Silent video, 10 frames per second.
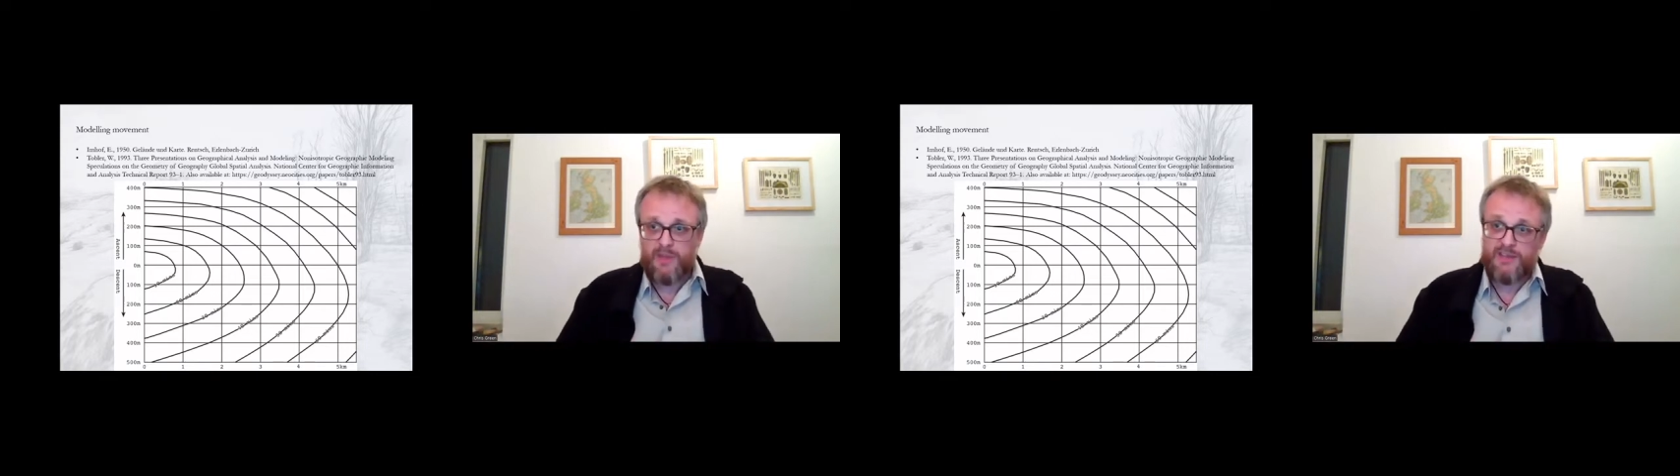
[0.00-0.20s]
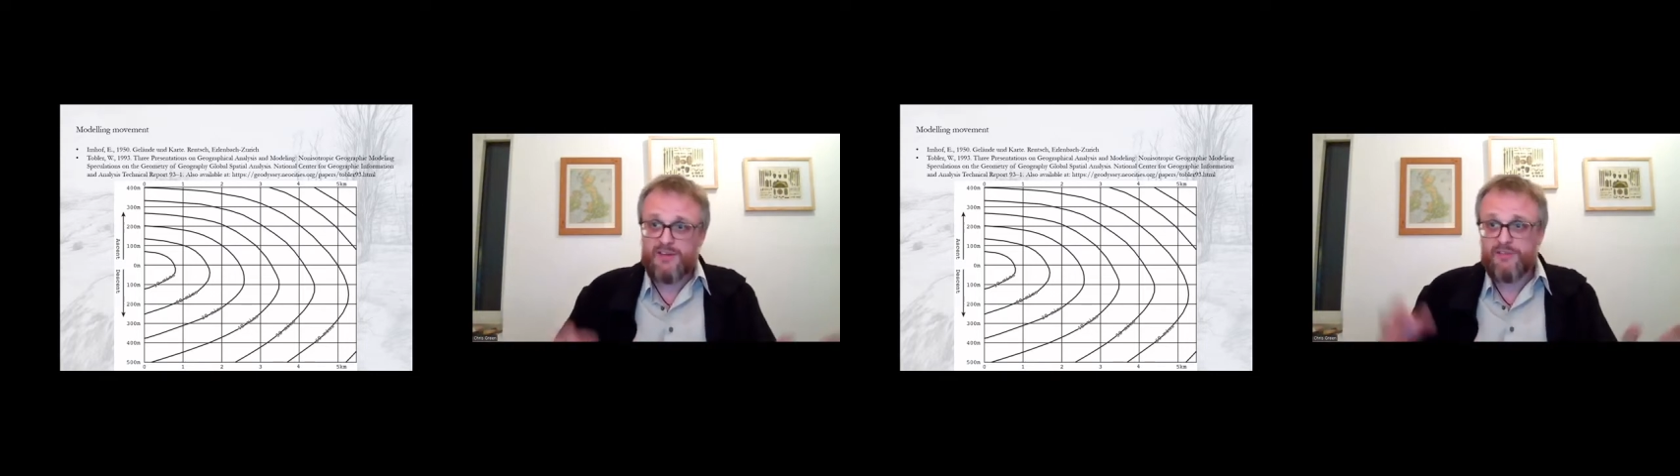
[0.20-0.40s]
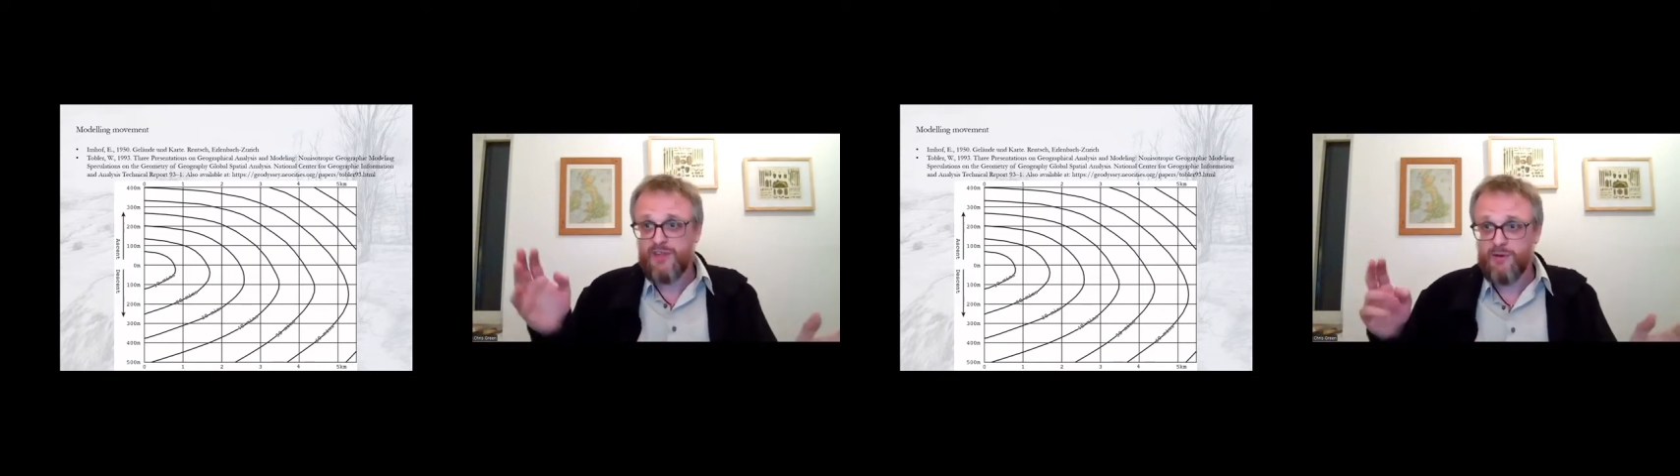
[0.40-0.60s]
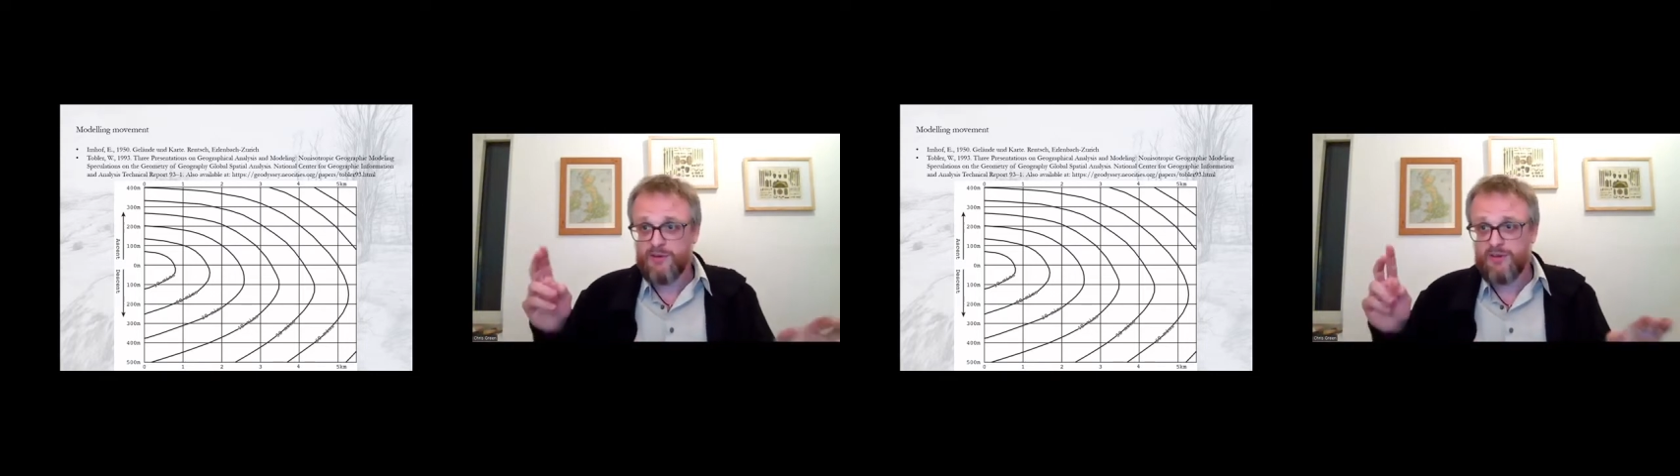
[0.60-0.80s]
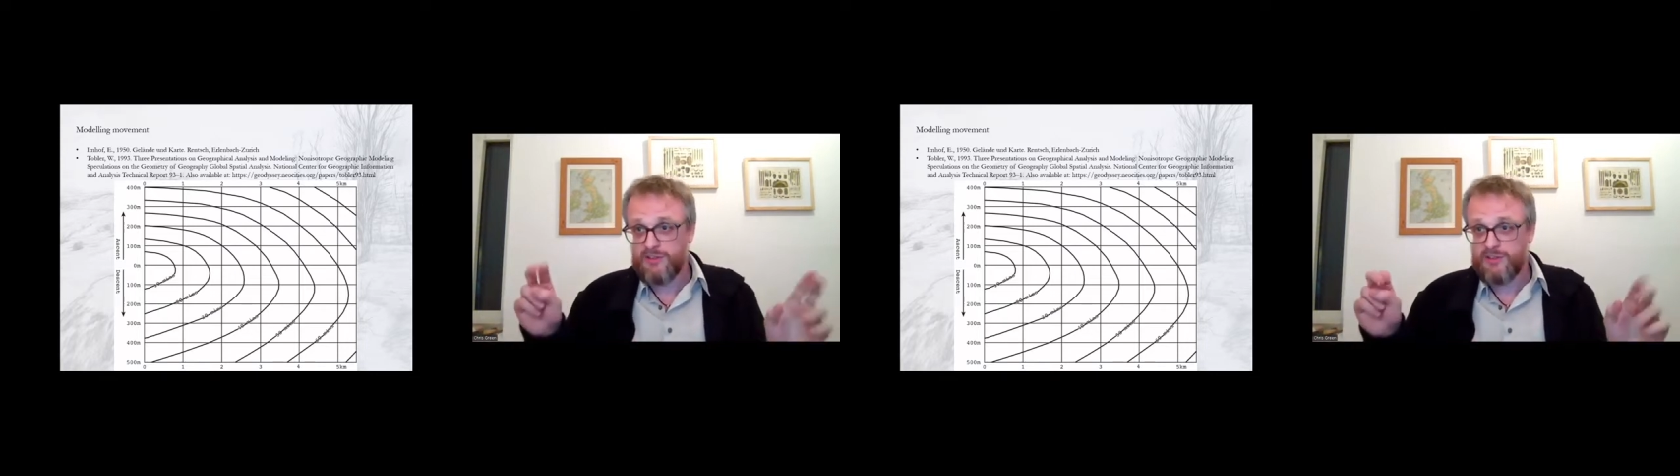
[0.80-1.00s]
as if they
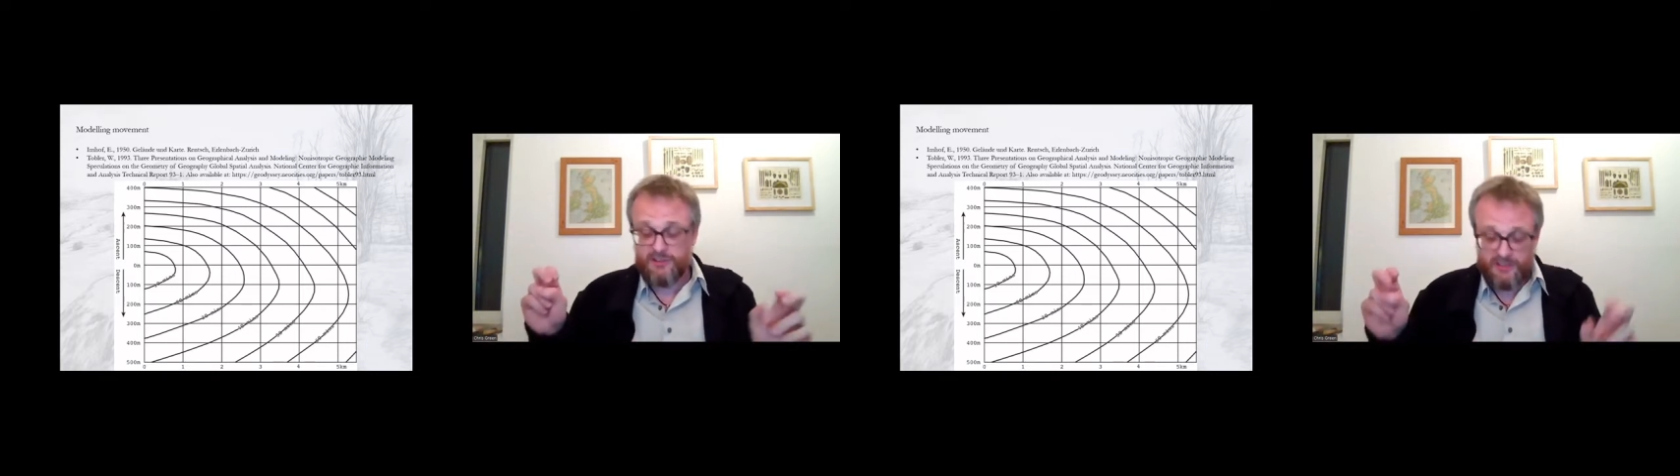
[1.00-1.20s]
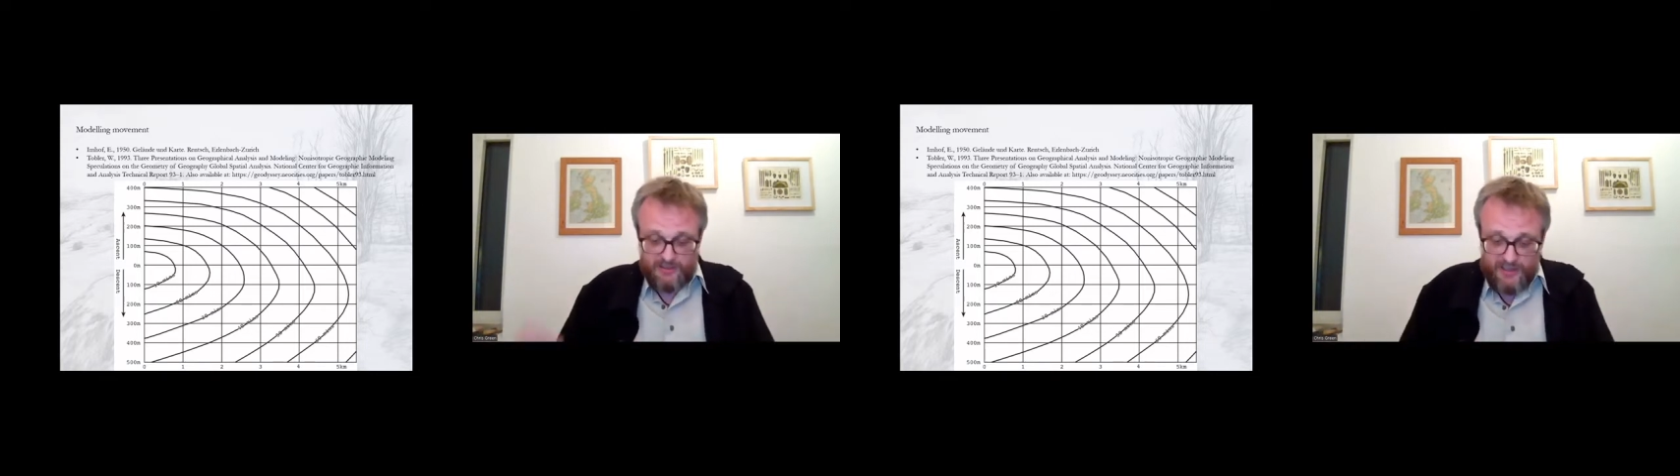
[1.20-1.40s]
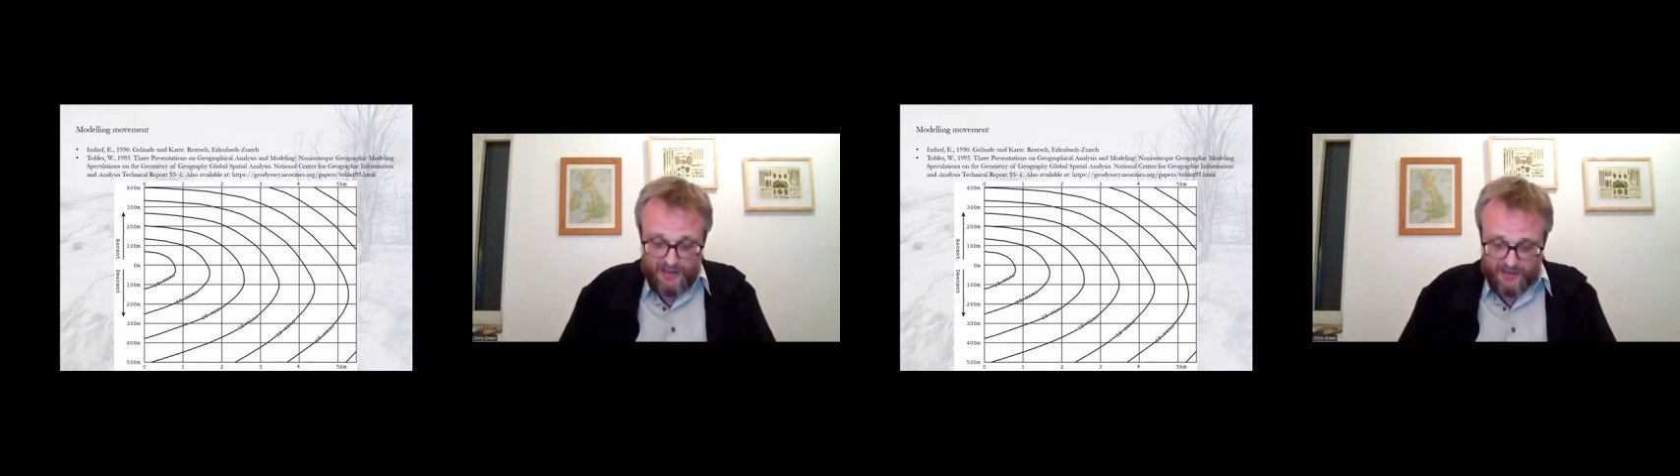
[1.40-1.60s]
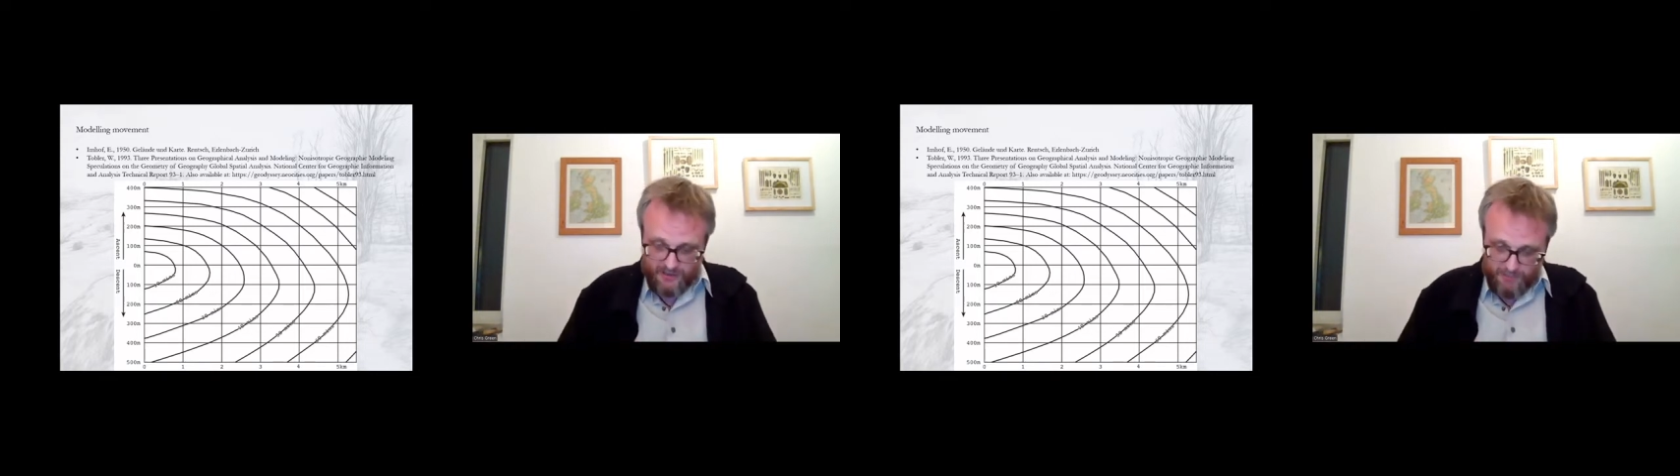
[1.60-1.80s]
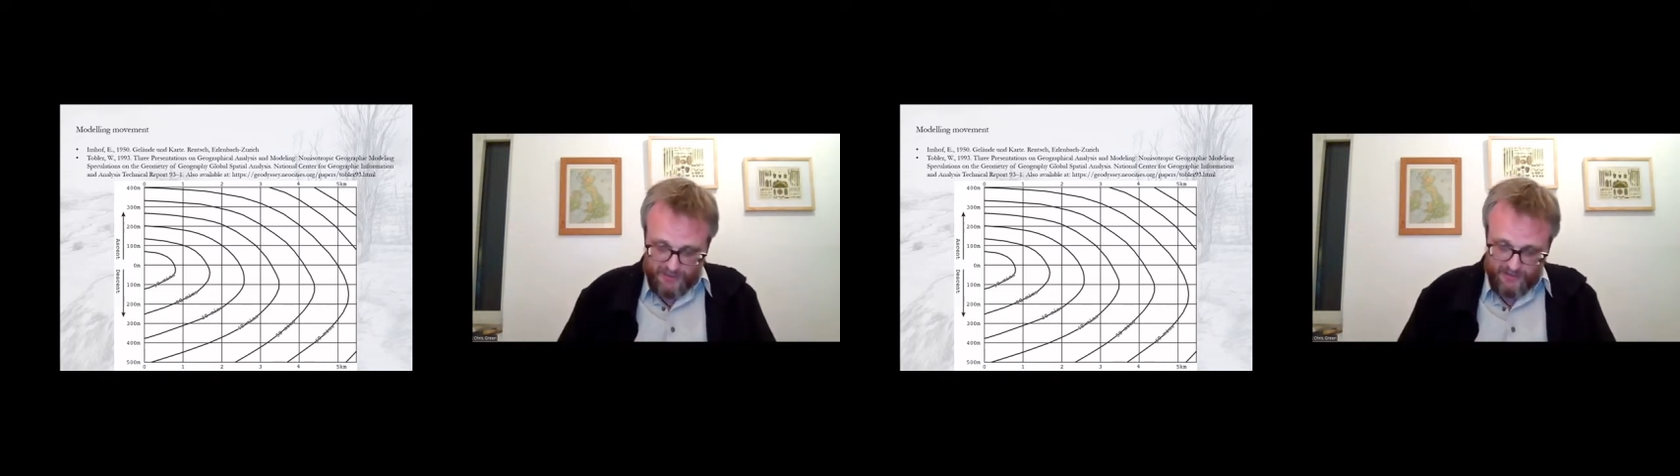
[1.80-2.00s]
were Austrian Jaeger
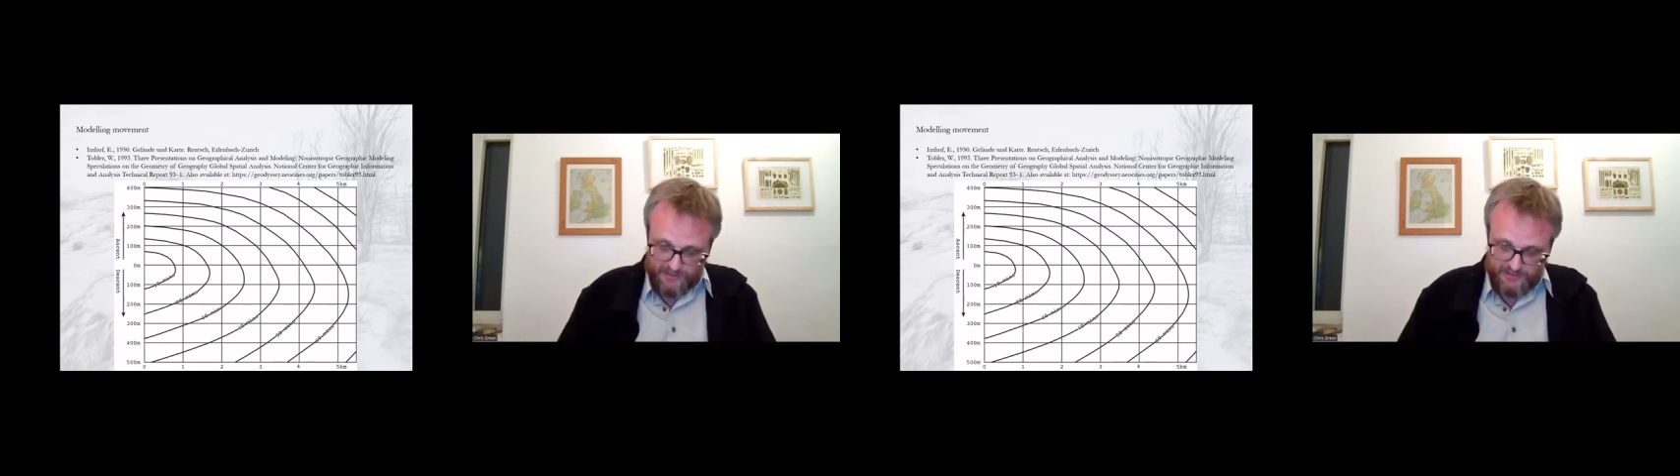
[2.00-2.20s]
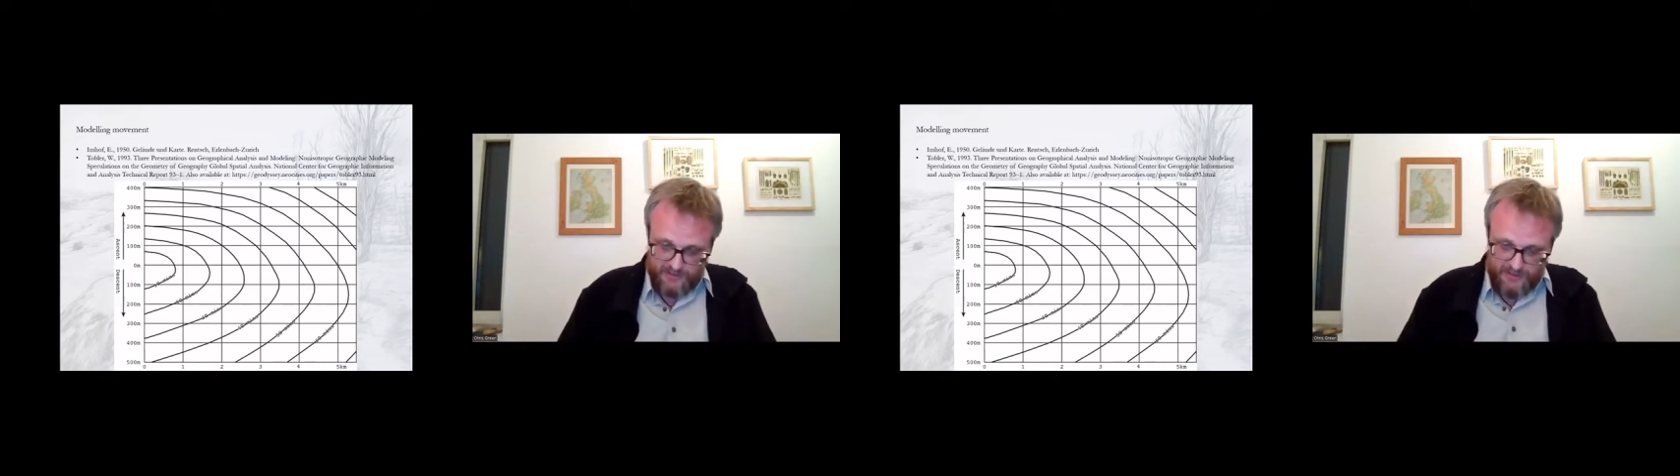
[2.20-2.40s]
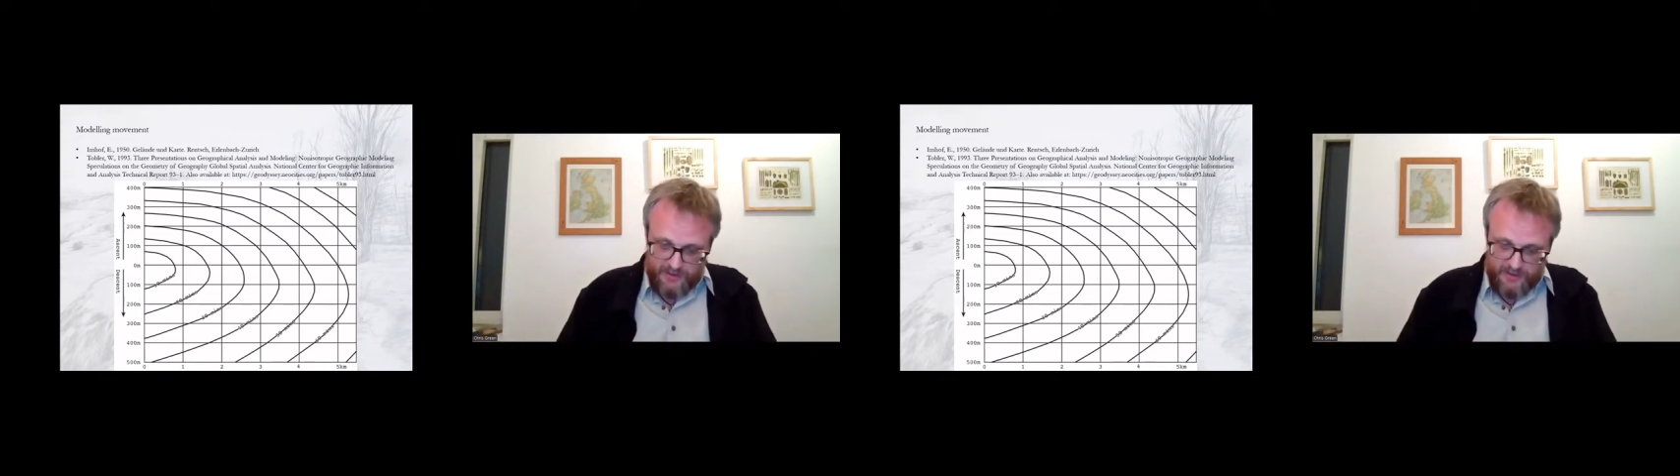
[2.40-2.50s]
commandos.